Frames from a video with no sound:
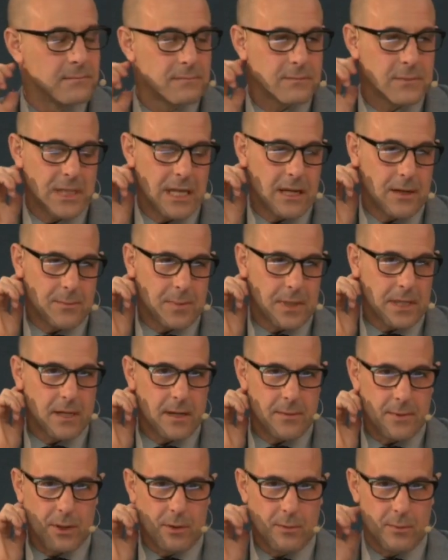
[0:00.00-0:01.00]
without it
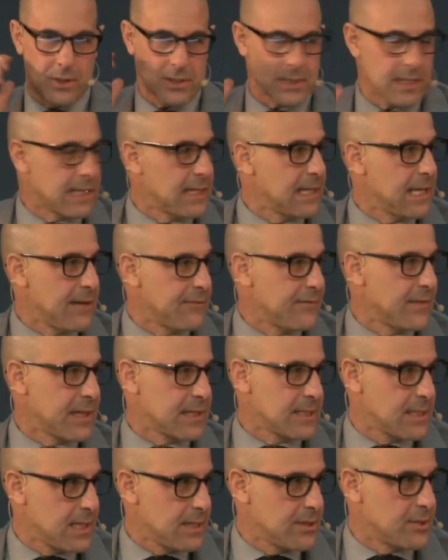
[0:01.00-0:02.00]
becoming almost like an
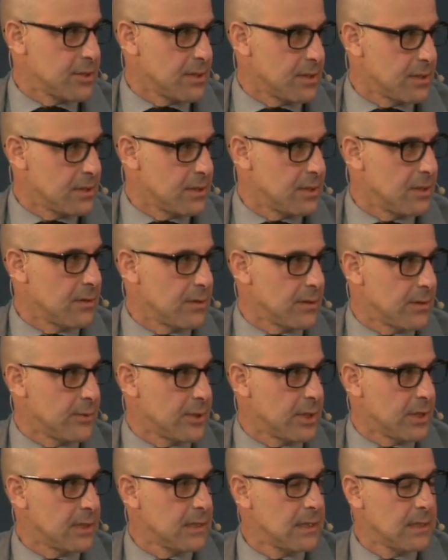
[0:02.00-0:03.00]
affectation. Do you know what I
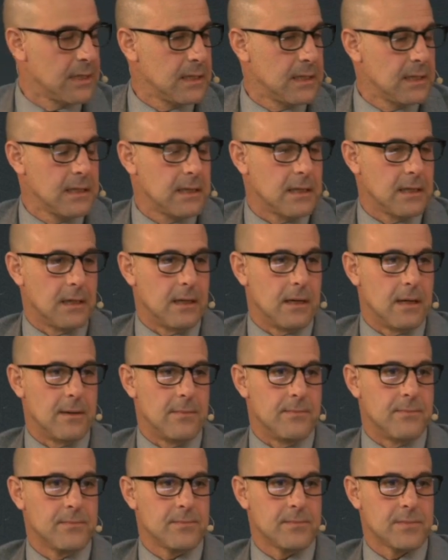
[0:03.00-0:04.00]
mean? Yeah.
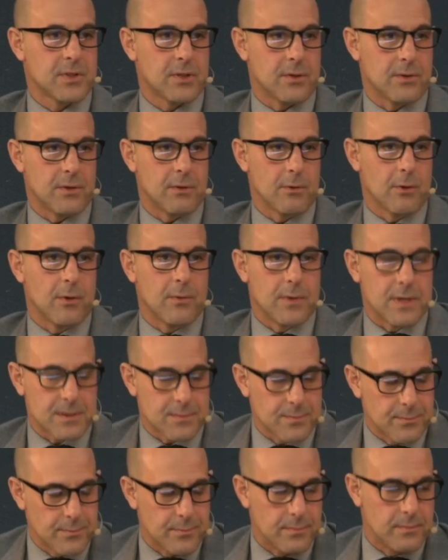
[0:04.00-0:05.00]
Um, so you're always
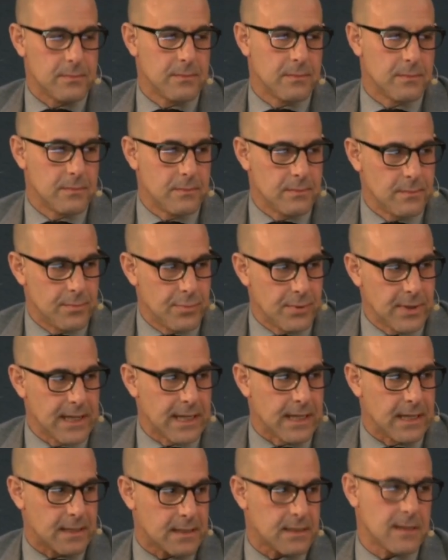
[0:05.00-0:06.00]

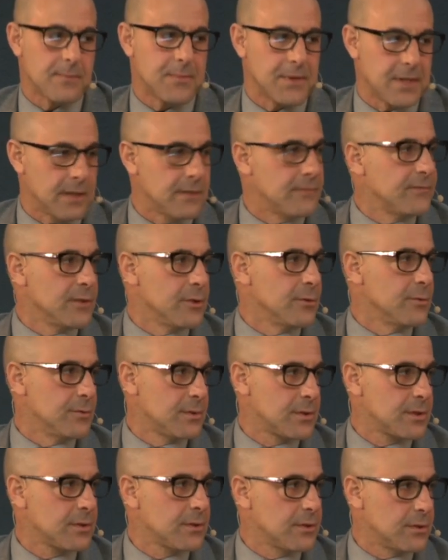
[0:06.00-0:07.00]
bringing something of you
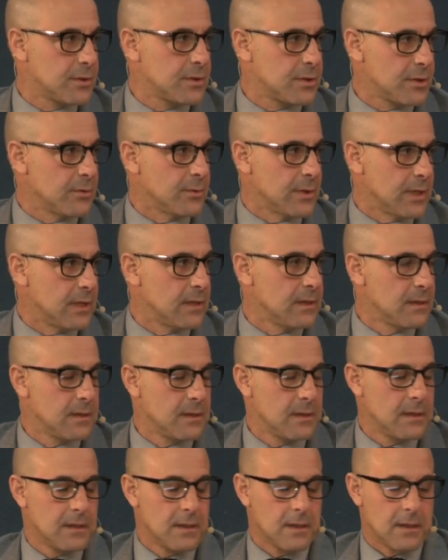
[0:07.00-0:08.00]
to, to it.
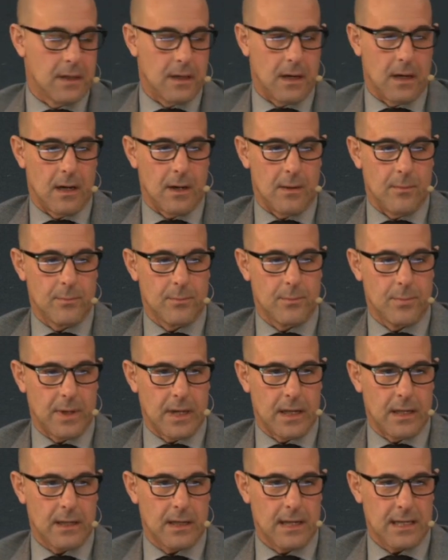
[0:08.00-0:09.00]
Um,
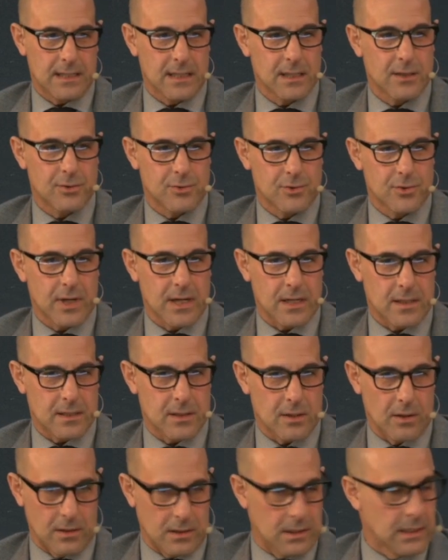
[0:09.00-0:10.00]
but I think you try to
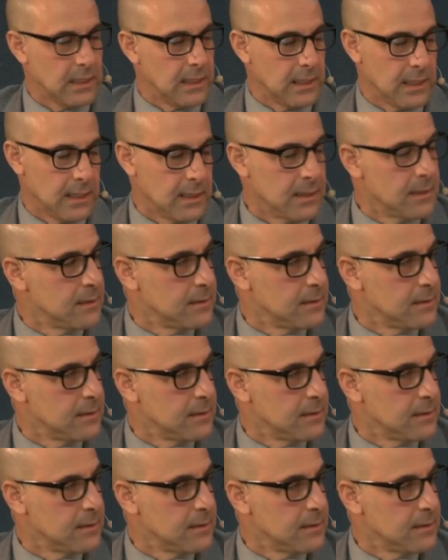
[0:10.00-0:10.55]
start clean